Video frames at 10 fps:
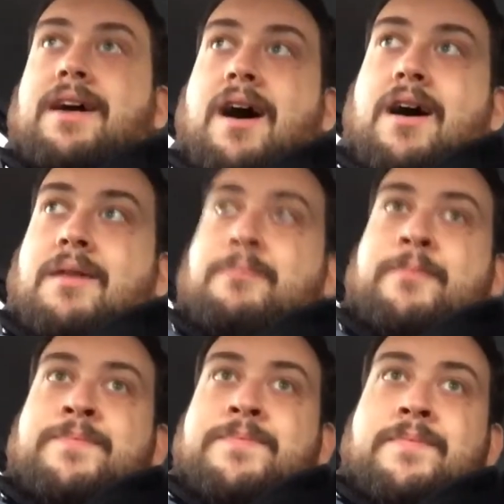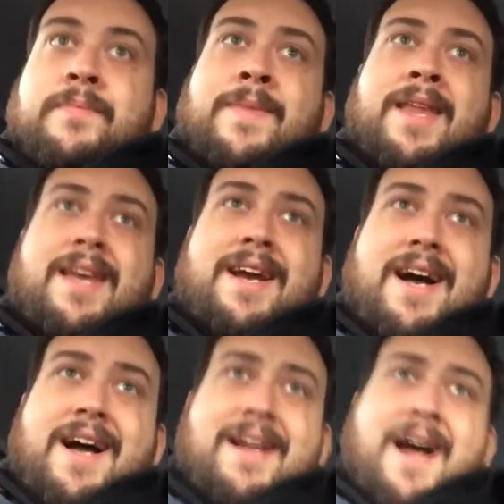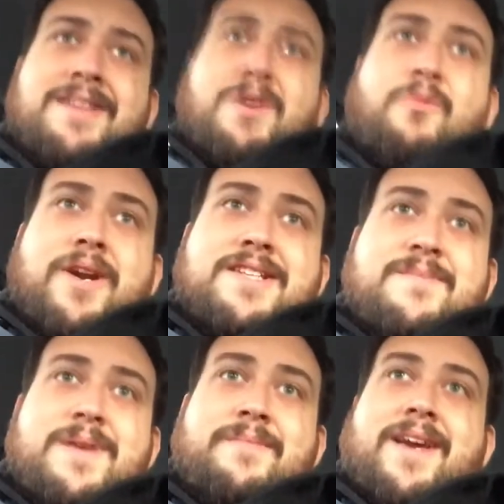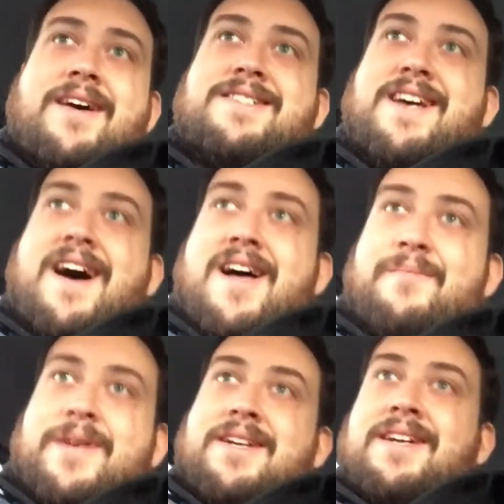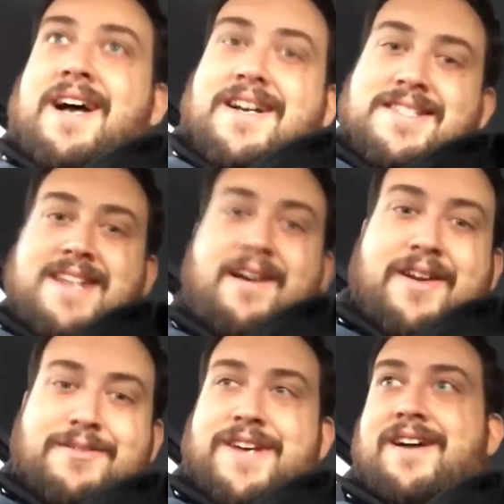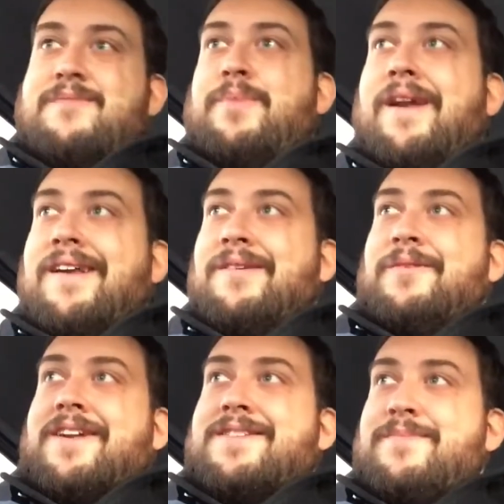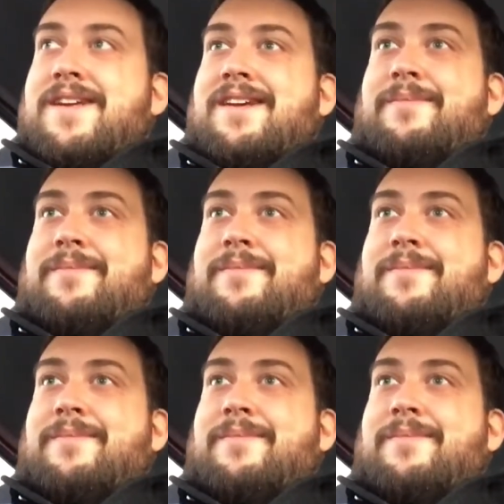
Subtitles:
I don't want it to be because I'm a stereotype, and I don't want it to be